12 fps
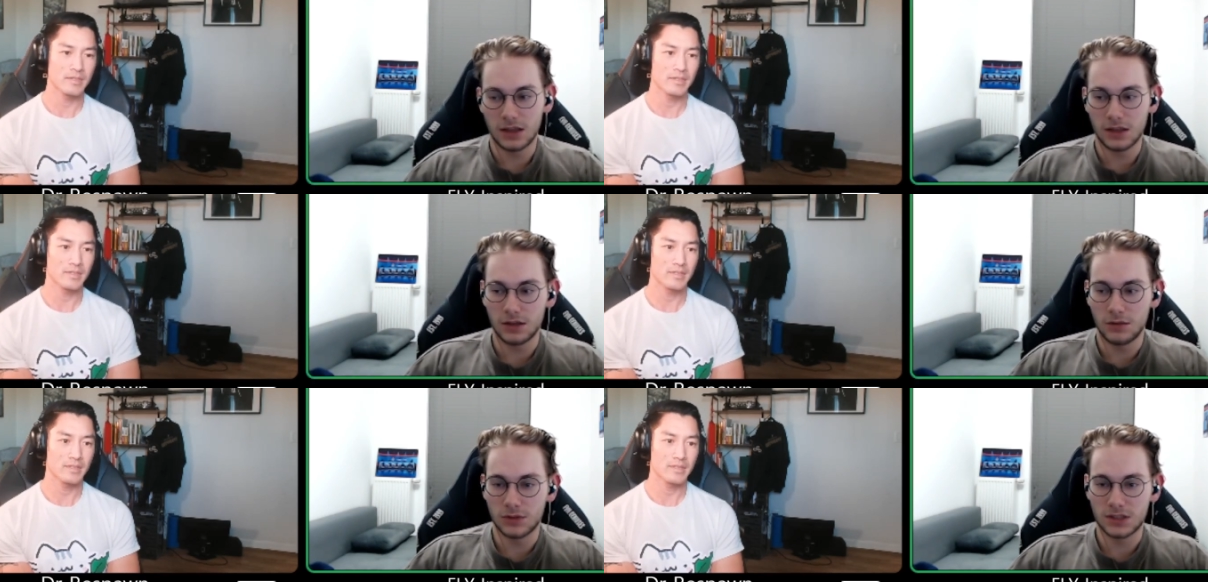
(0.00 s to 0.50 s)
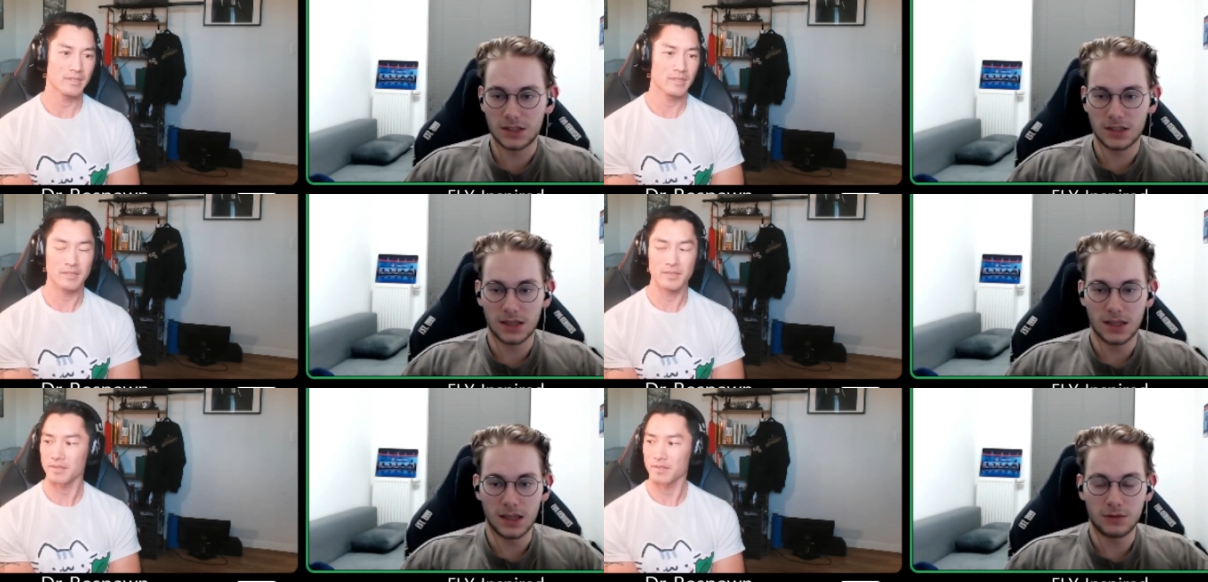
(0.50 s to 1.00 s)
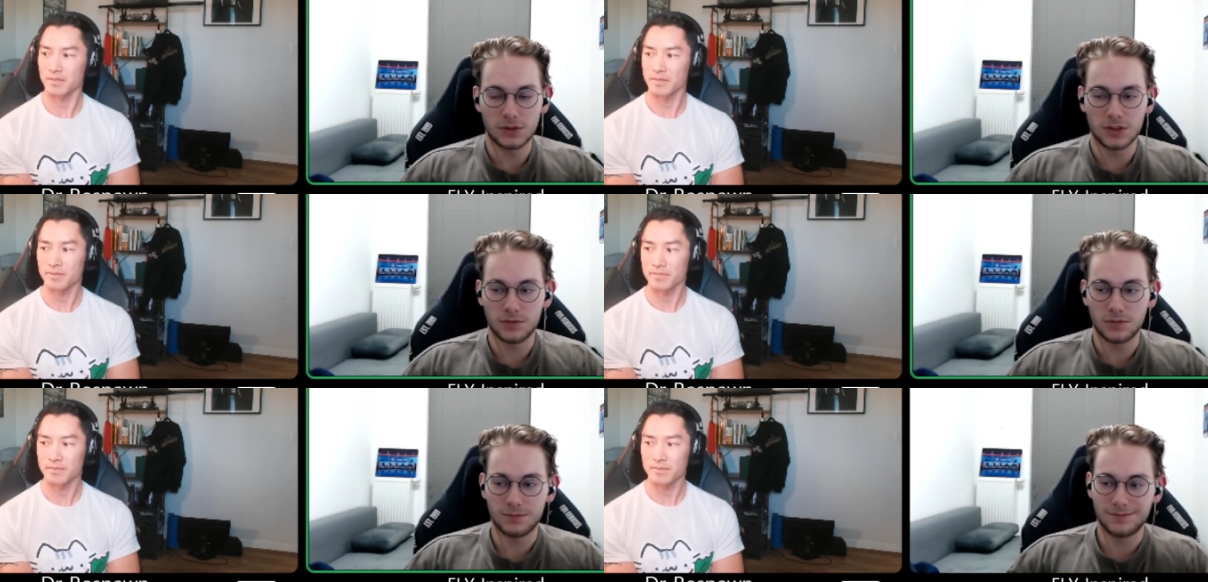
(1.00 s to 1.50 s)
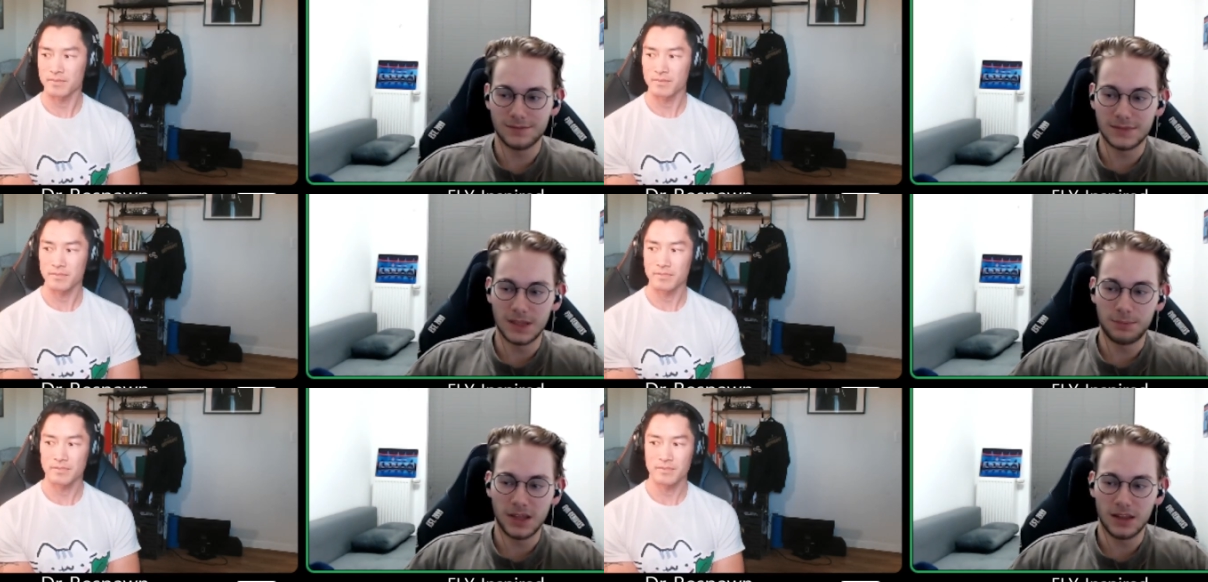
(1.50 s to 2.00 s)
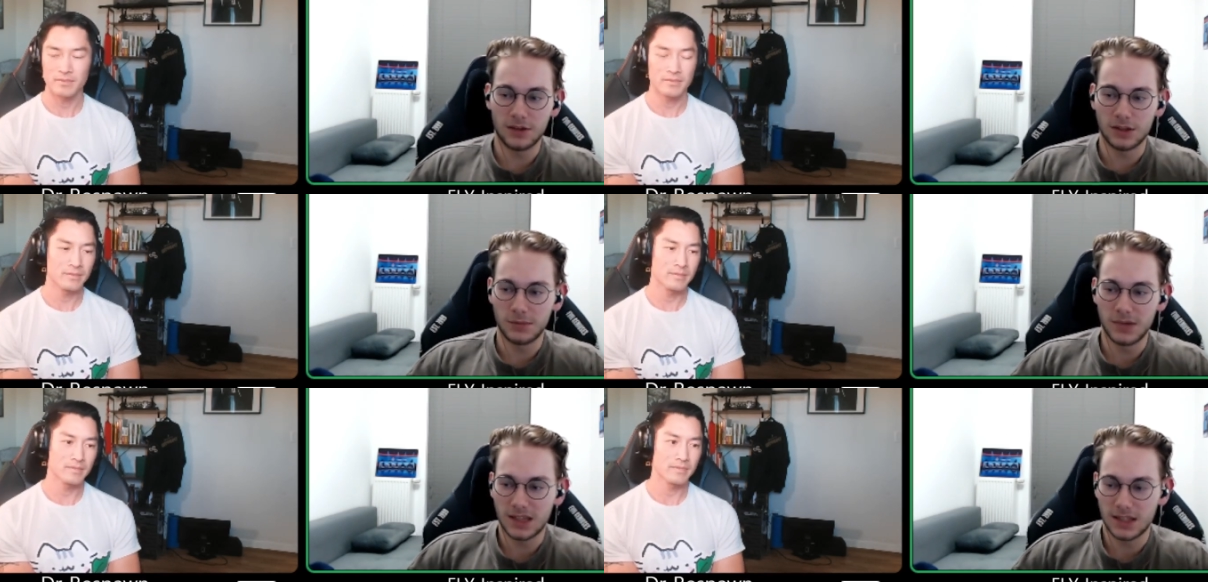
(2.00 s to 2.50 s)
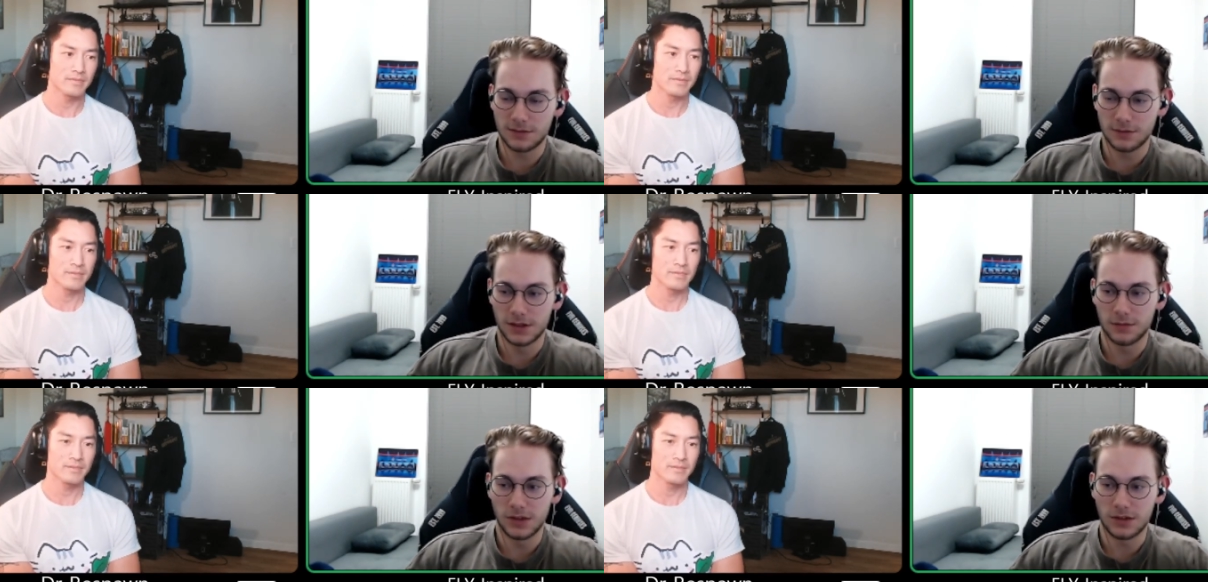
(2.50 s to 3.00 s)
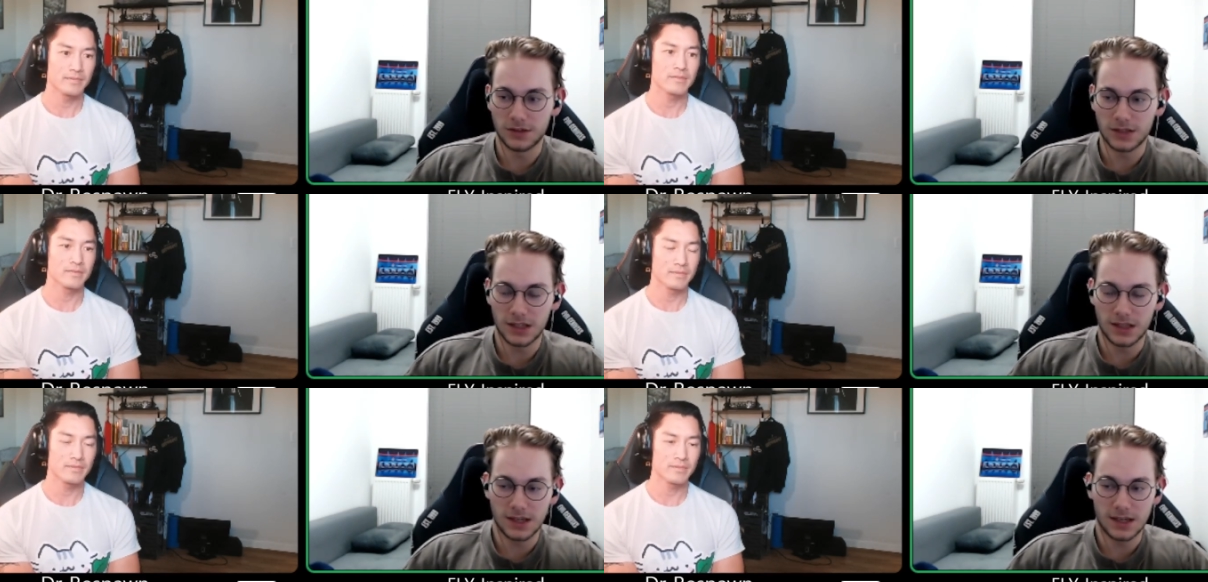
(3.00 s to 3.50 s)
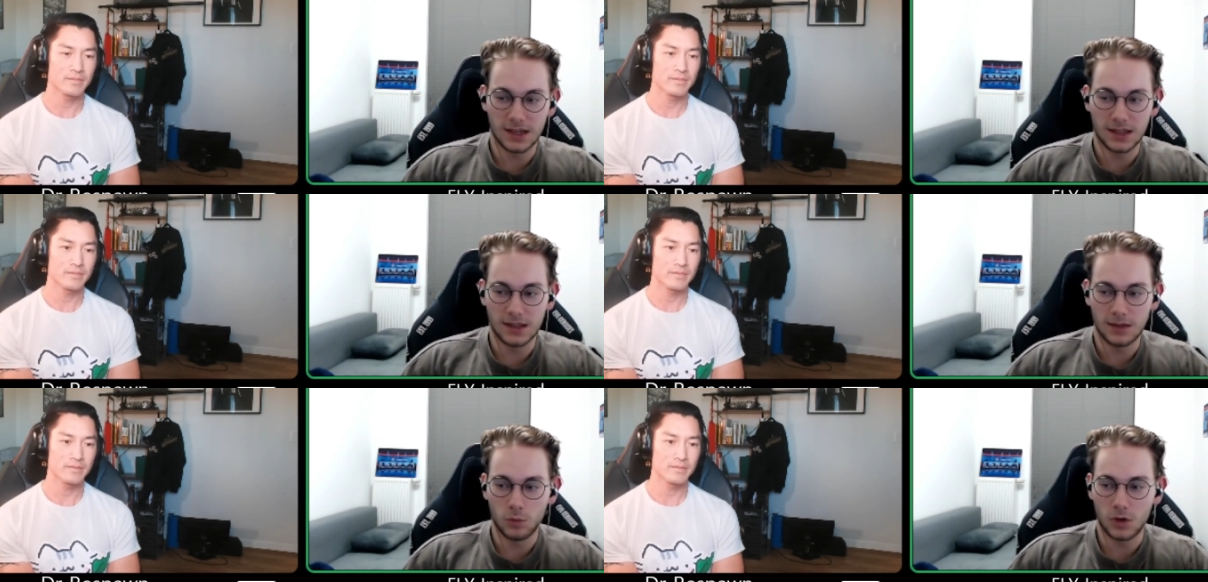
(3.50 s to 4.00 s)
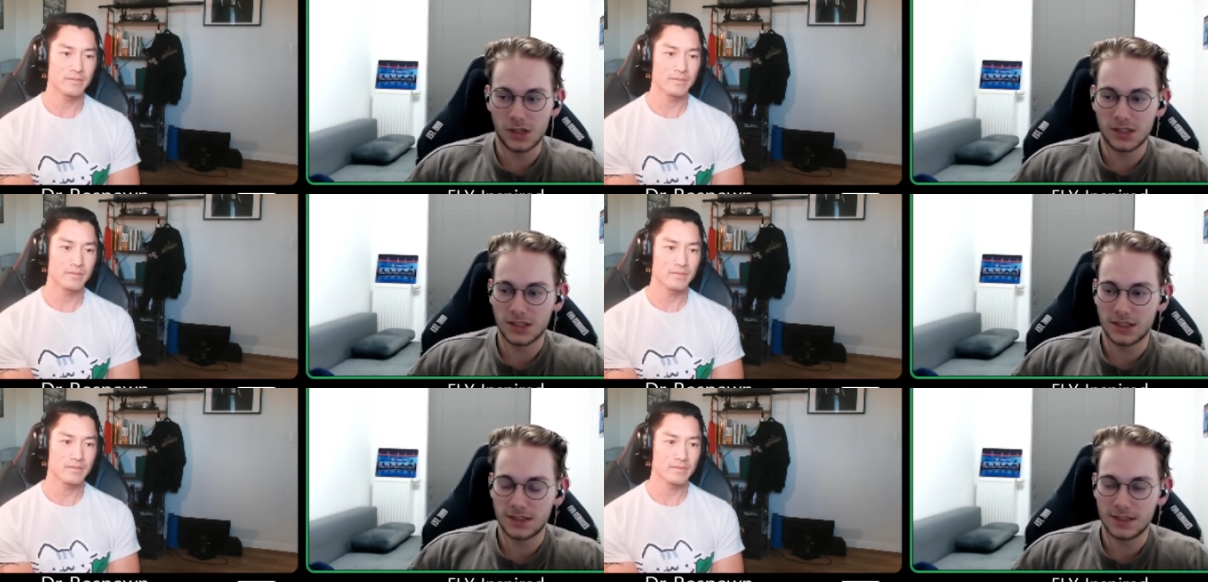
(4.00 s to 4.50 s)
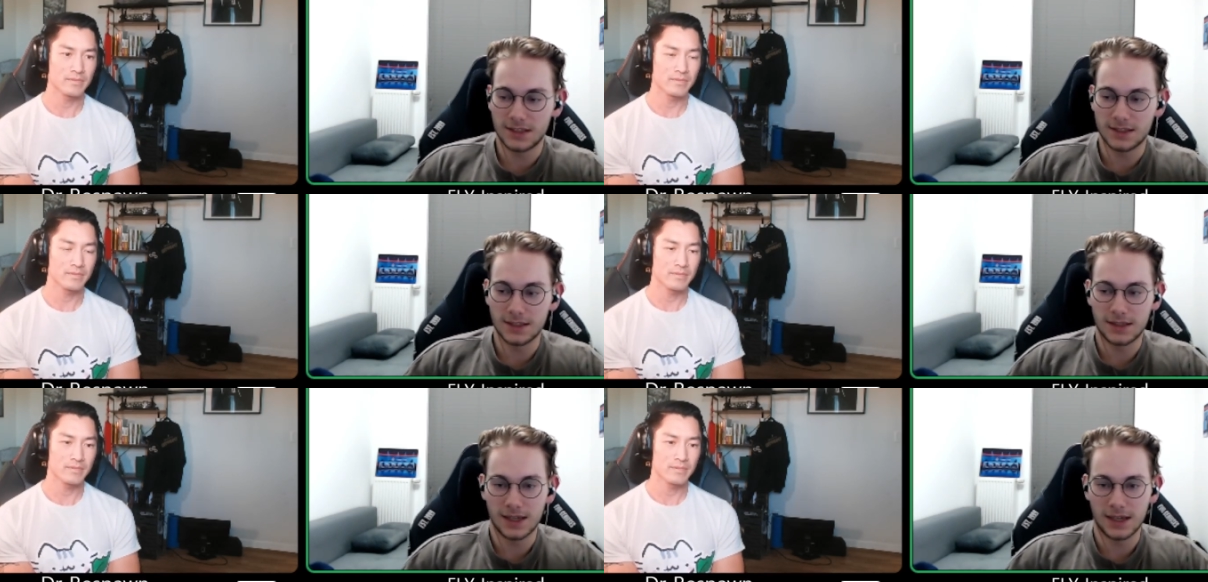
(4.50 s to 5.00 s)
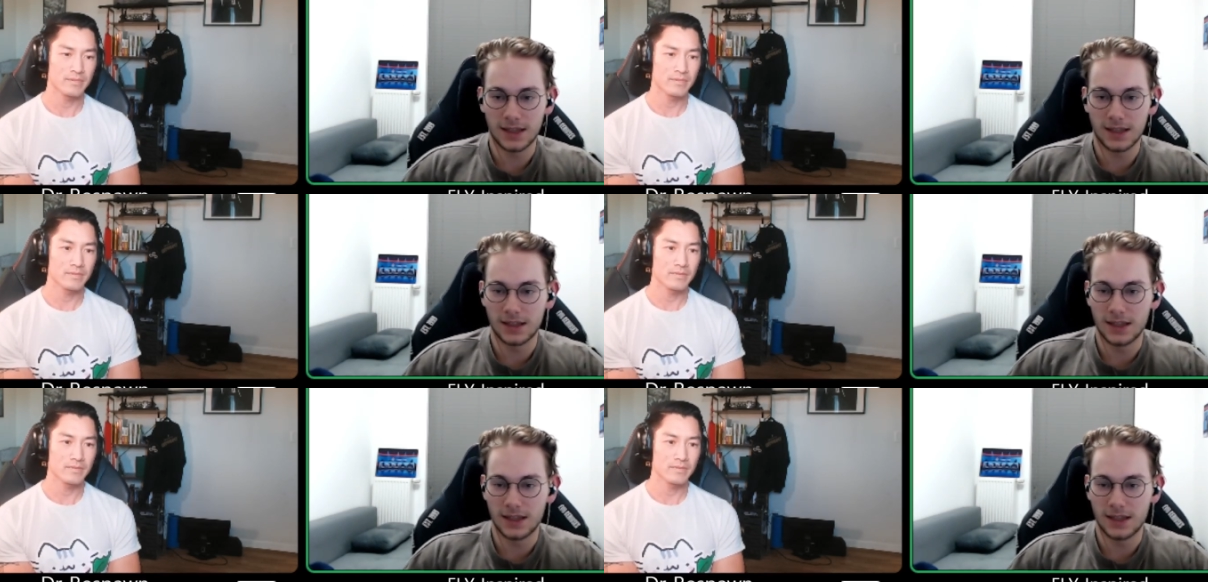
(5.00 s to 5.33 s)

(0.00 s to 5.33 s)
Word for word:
Speaker 1: it was it was depending on the meta as well because the the worlds in season 10 that